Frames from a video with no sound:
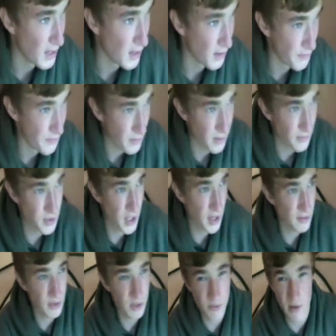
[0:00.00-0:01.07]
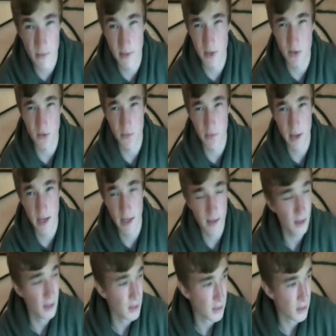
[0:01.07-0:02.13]
I've chosen a swim which is called Peg
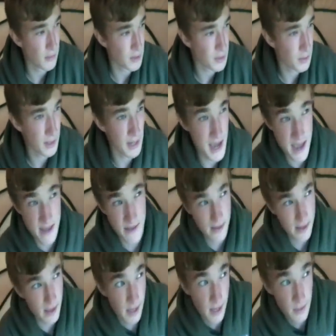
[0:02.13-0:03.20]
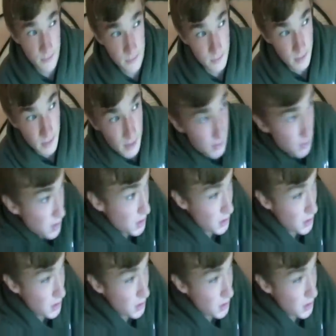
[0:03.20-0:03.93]
number 28, which